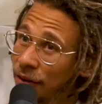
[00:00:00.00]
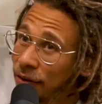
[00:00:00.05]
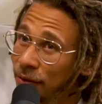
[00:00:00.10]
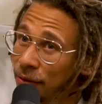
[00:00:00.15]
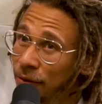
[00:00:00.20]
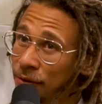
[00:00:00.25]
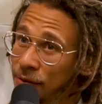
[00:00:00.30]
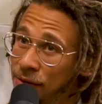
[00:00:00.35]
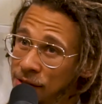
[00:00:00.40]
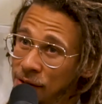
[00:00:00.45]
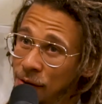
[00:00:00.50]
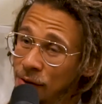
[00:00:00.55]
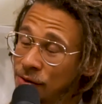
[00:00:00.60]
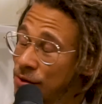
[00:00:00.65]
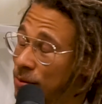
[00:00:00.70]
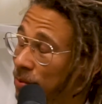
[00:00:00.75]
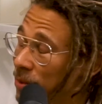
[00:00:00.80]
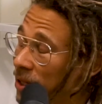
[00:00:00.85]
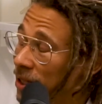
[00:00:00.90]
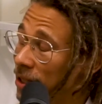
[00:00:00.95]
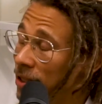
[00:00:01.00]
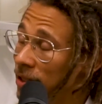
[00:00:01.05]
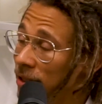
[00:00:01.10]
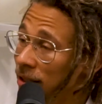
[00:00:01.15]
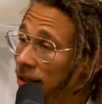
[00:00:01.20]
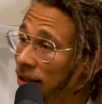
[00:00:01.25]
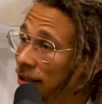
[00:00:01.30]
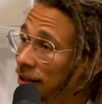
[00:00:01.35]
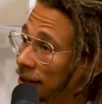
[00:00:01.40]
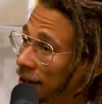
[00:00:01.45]
through social
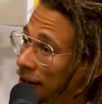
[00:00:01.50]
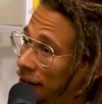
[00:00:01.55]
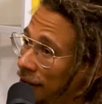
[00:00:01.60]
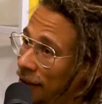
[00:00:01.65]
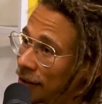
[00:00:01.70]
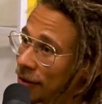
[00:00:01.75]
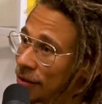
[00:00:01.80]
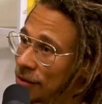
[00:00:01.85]
media, you know.